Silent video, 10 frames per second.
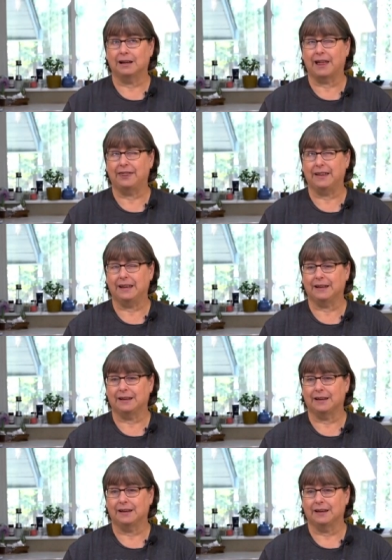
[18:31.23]
I think
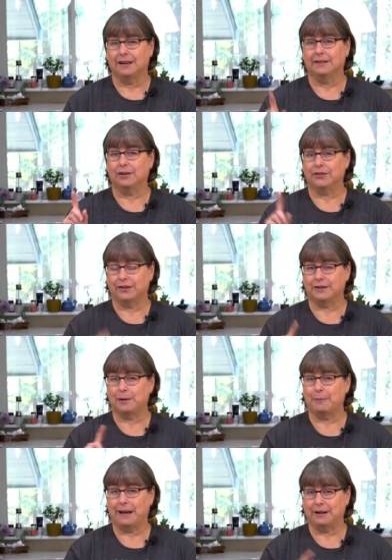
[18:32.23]
there's the
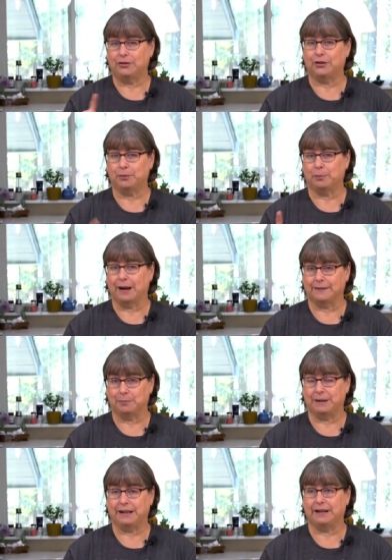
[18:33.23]
tomato soup
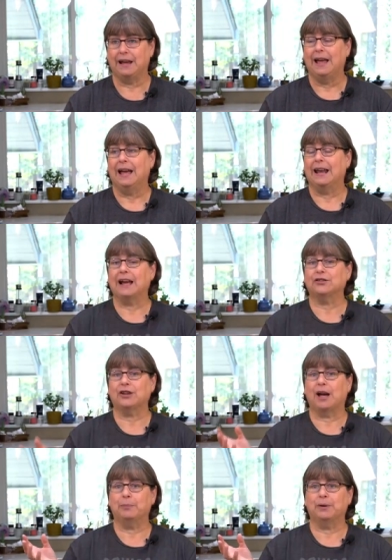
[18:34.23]
recipe. And
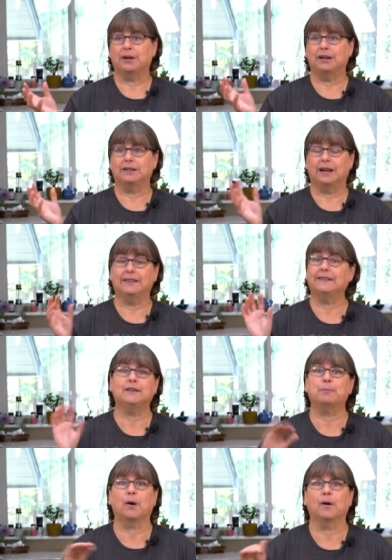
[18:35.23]
actually, I put, and this
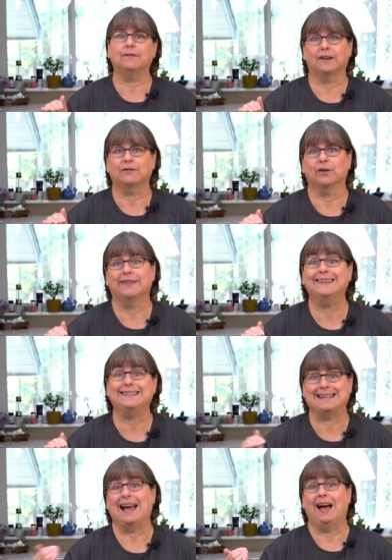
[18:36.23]
is perfect for
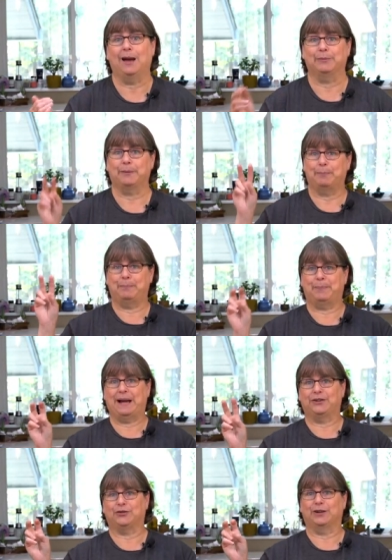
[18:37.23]
these times,
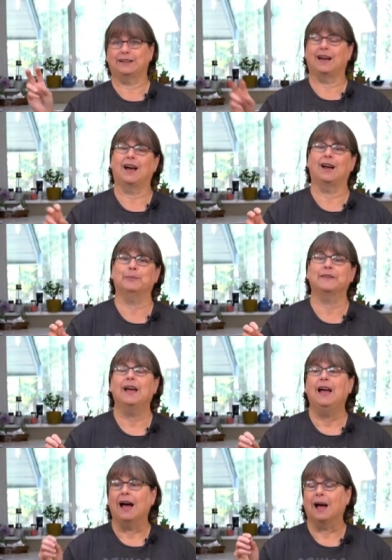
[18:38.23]
pantry times.
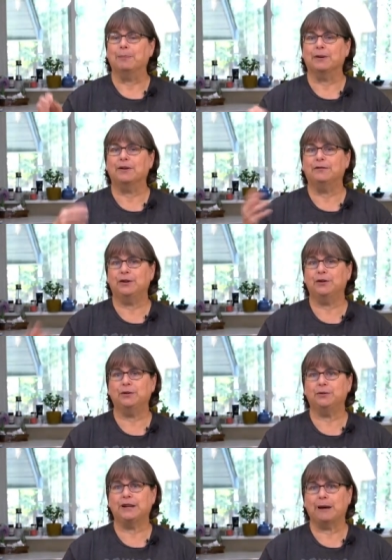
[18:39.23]
I put a
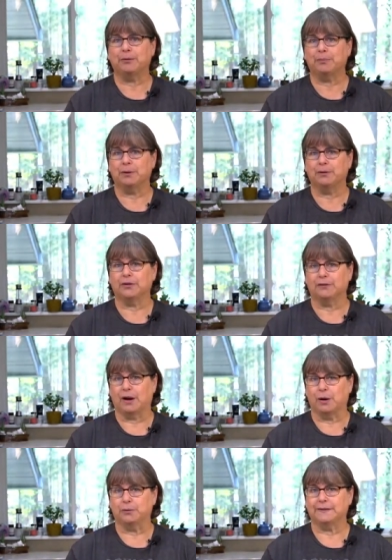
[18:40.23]
few tablespoons of
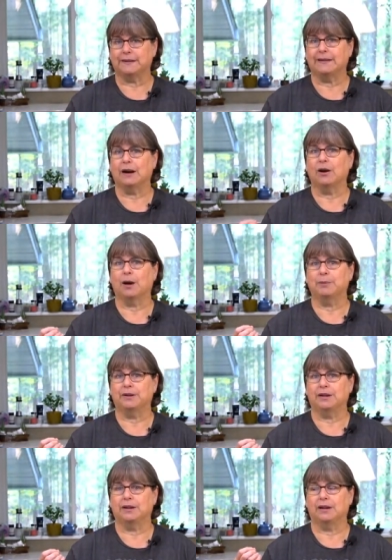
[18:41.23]
oats in there. I
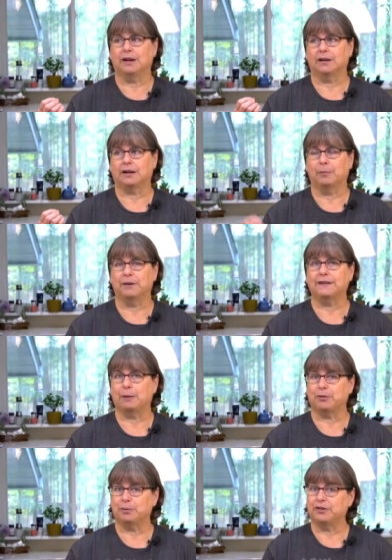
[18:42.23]
put a, a couple of
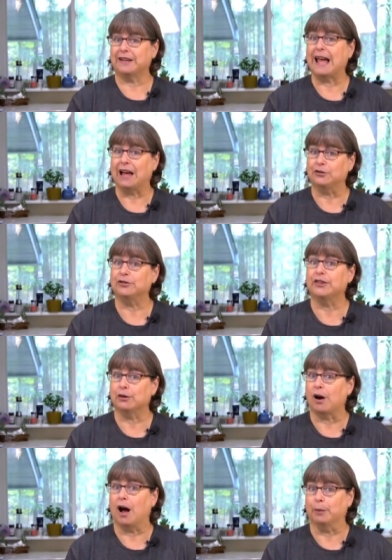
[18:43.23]
tablespoons of cashews
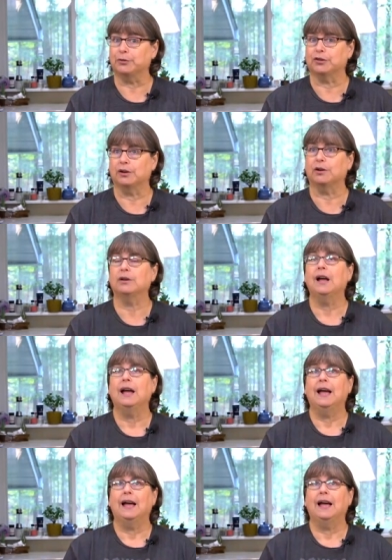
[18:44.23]
that are optional.